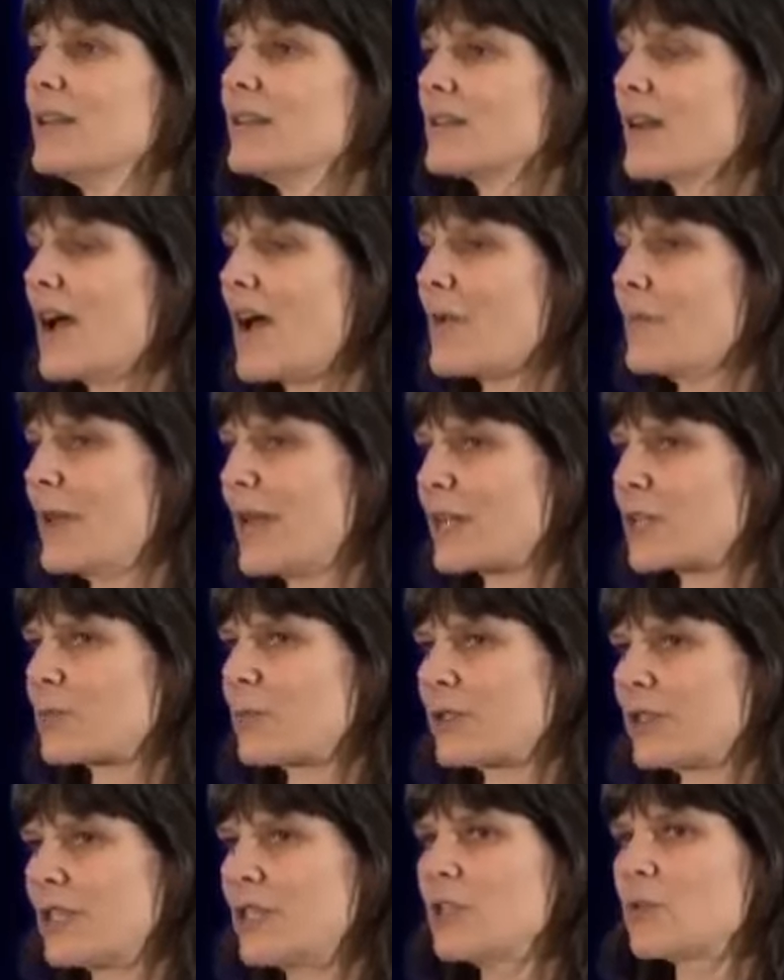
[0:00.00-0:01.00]
time, and
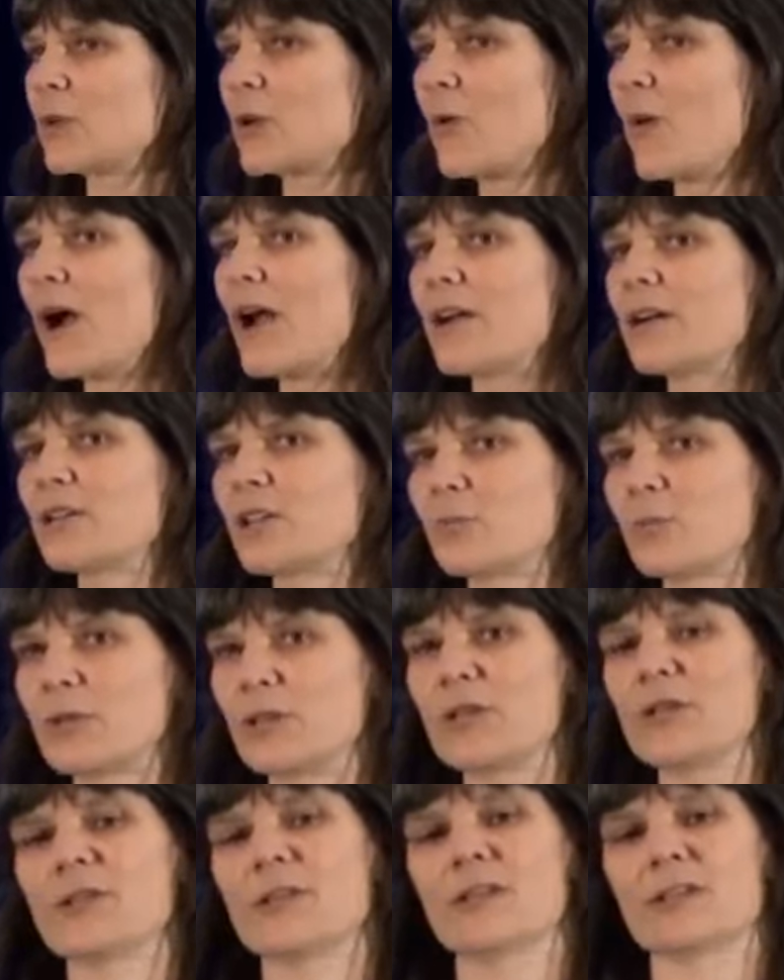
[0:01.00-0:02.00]
expertise required to
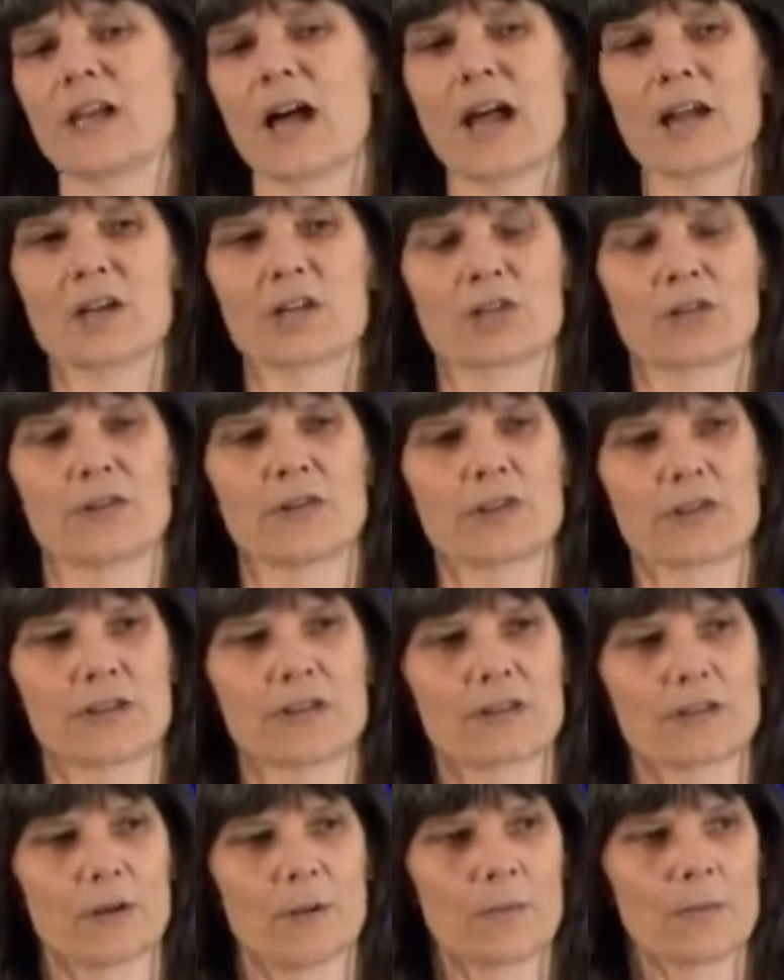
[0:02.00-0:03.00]
produce these high assurance
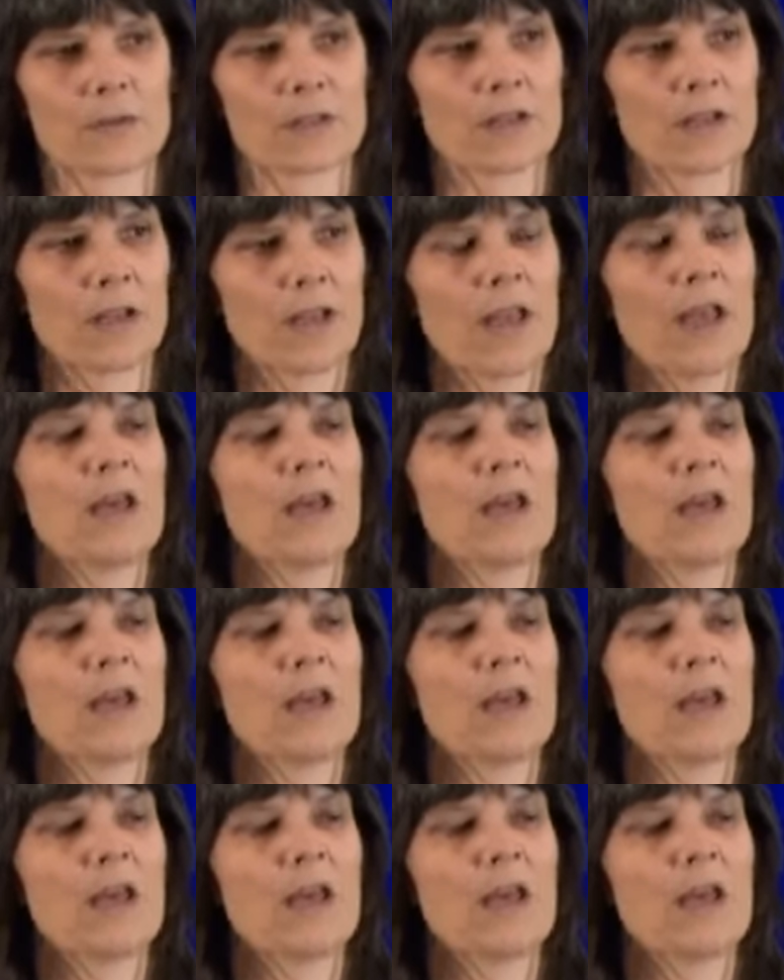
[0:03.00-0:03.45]
systems.